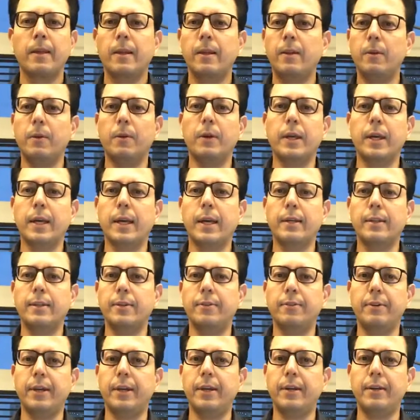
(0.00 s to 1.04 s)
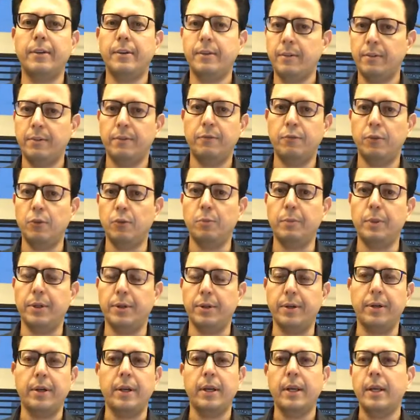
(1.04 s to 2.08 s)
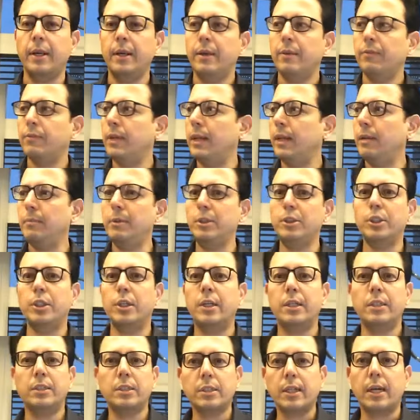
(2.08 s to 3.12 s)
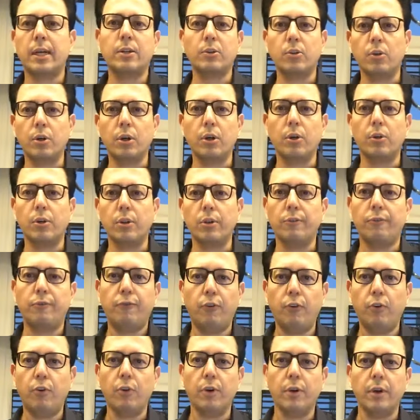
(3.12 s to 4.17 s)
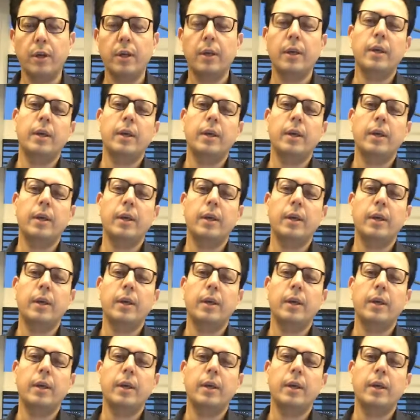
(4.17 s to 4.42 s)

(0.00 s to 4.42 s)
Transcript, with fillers: looking at the rear view mirror, then immediately start talking on the phone,